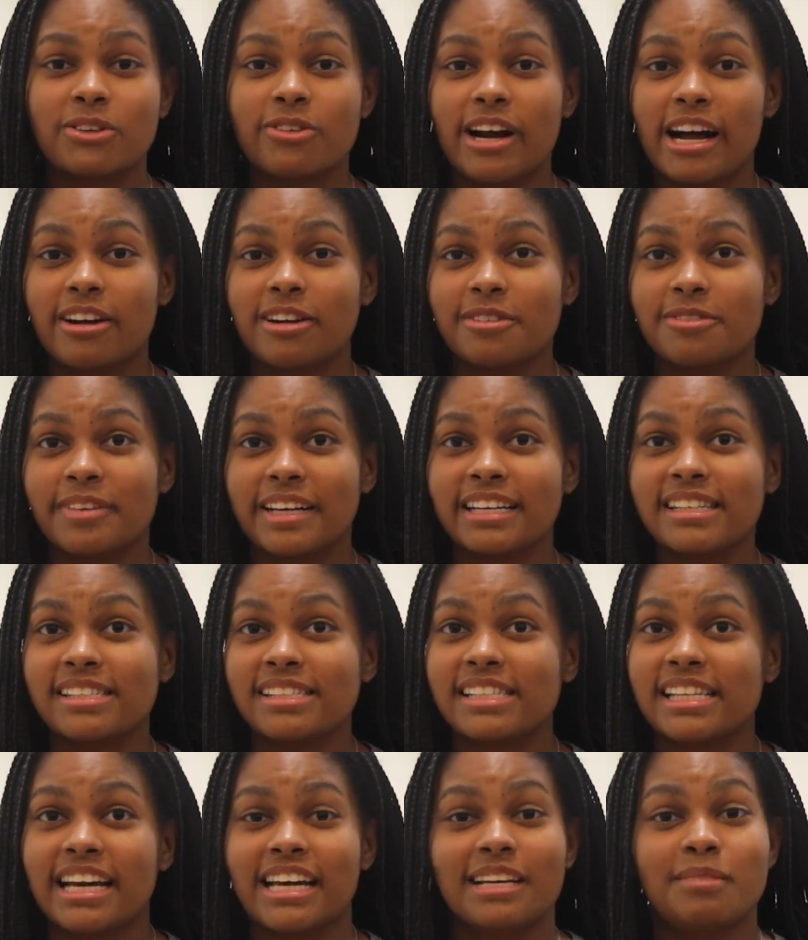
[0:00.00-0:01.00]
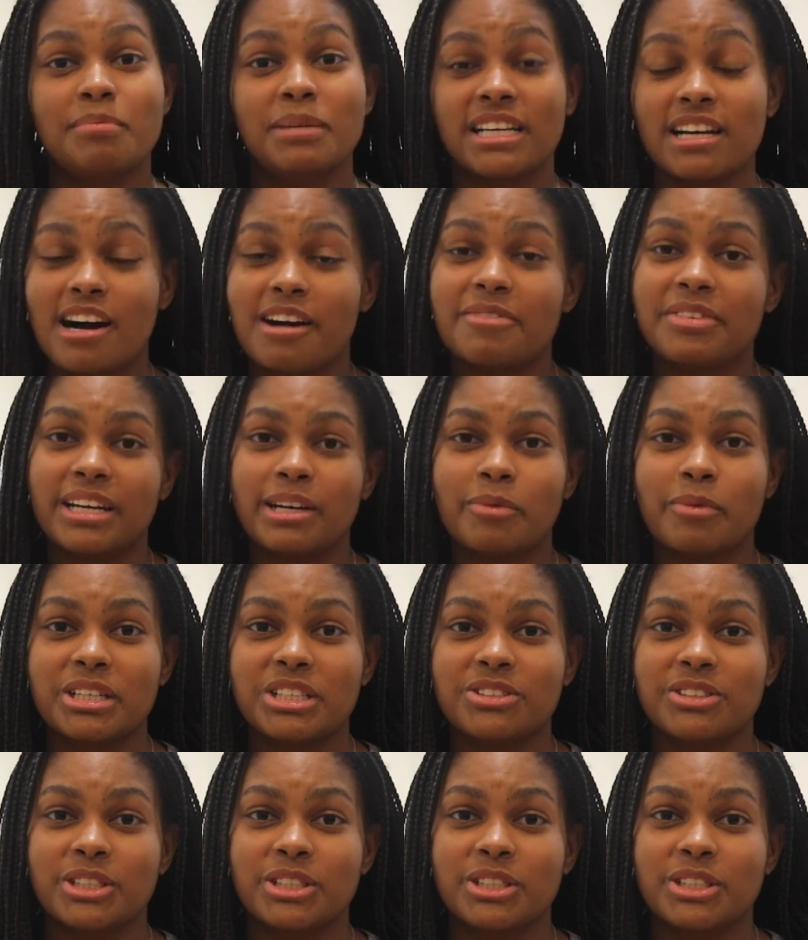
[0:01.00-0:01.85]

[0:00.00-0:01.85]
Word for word: crowd of fans and be confident in what you're